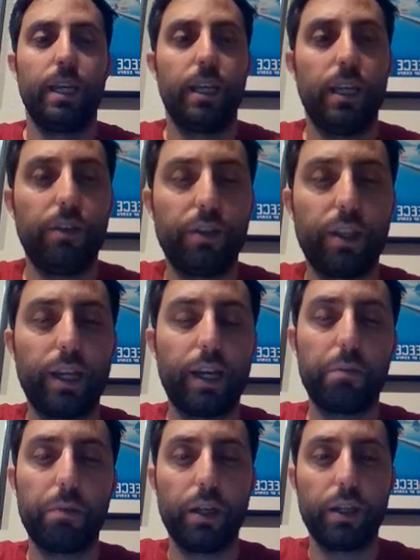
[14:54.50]
even
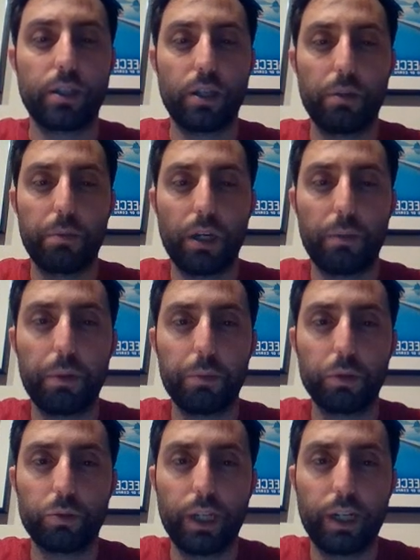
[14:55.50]
then, it's going to be on
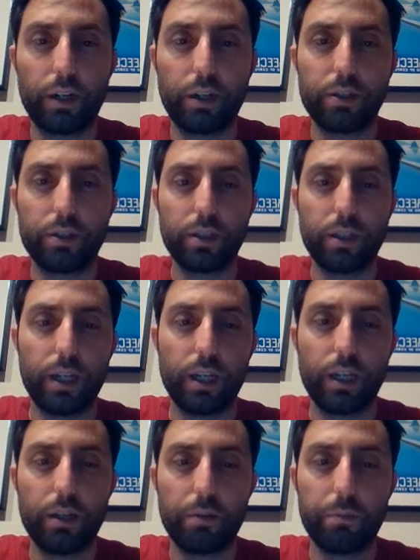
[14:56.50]
people's radars,
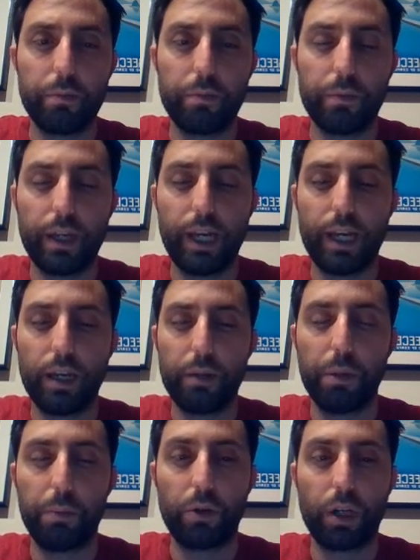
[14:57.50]
and
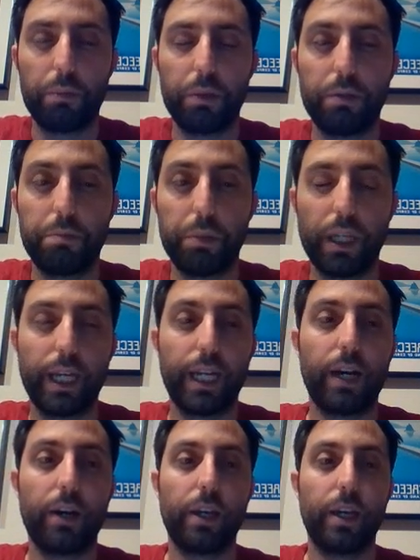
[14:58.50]
people are going to be playing it
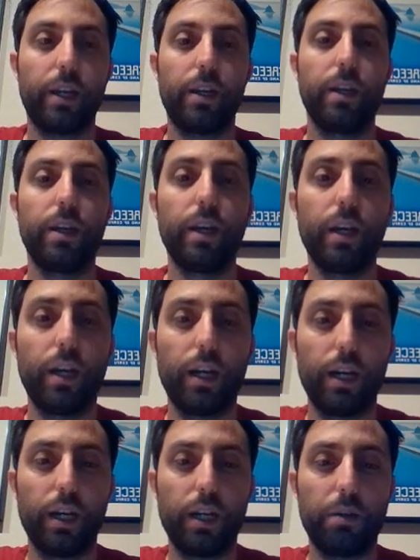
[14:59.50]
out again.
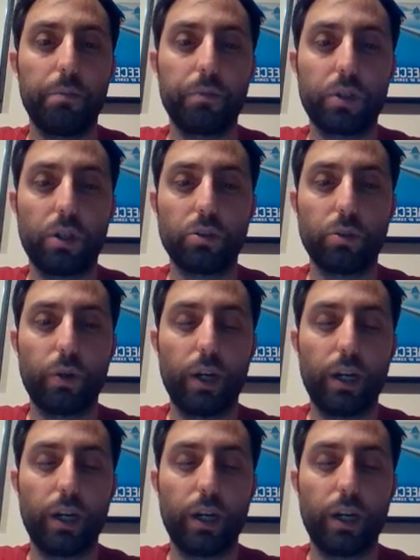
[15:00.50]
It's also great